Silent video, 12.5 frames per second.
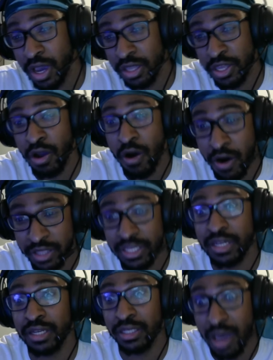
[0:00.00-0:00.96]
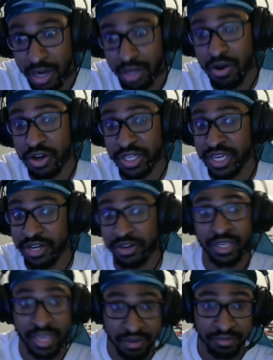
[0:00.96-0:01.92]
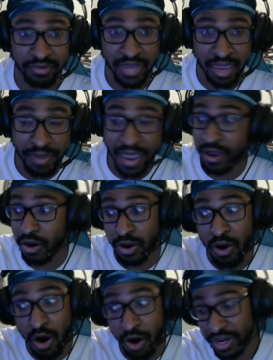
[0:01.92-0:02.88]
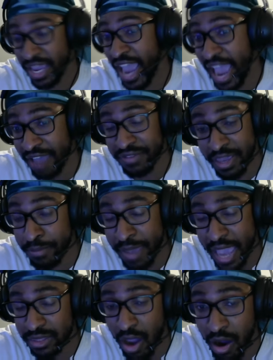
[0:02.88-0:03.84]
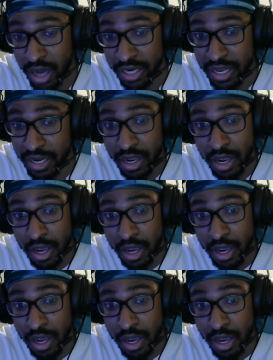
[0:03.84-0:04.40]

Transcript: There are indeed a lot of cards that either give impact or already have impact on it.